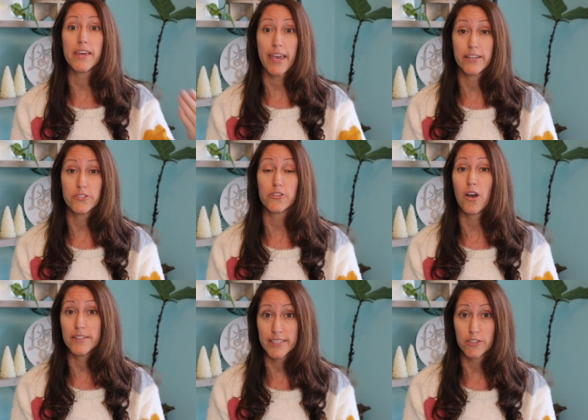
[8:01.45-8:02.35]
the cancer
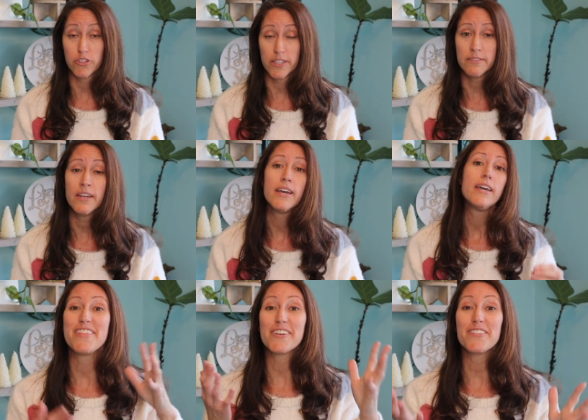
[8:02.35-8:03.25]
causation.
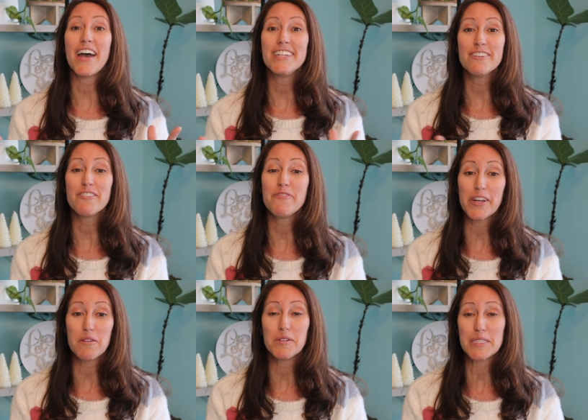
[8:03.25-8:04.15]
And there are a lot of different
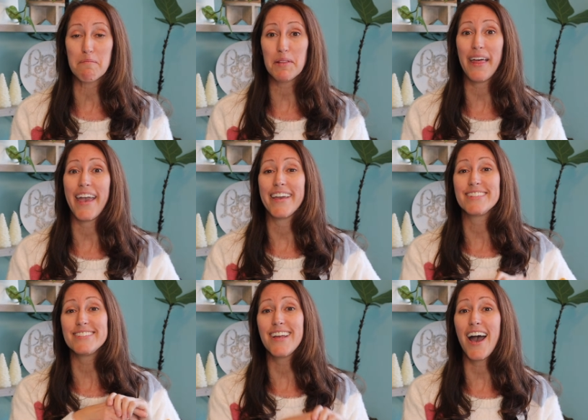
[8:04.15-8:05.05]
variables at play.
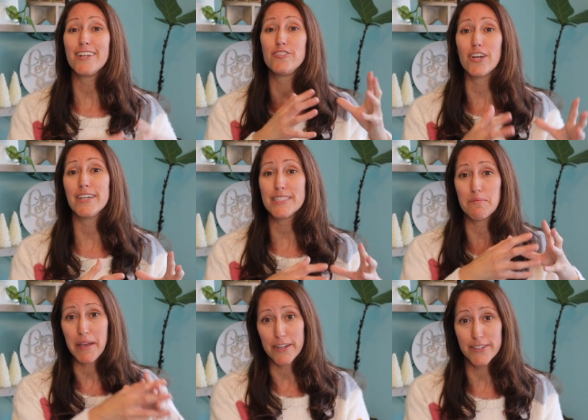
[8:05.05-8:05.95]
It's not just the
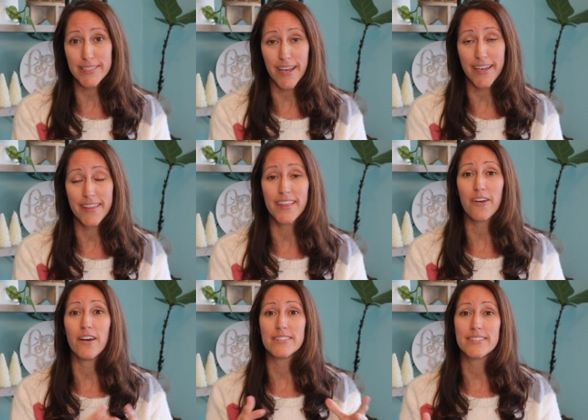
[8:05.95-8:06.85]
parasite that
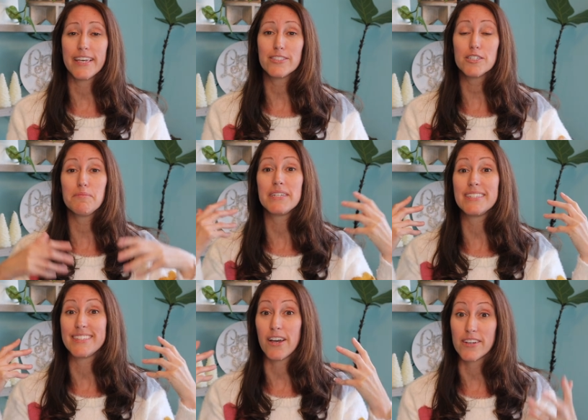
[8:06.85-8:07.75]
causes cancer, but it
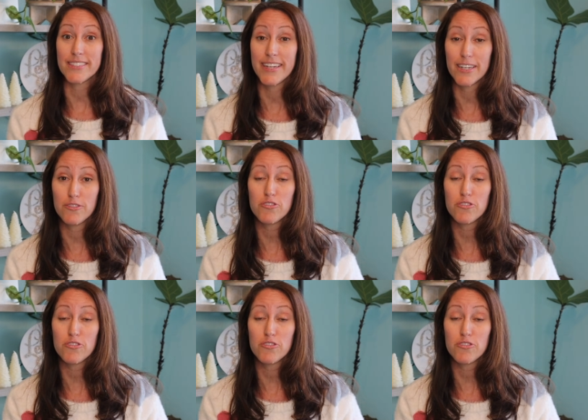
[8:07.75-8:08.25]
is the oxidative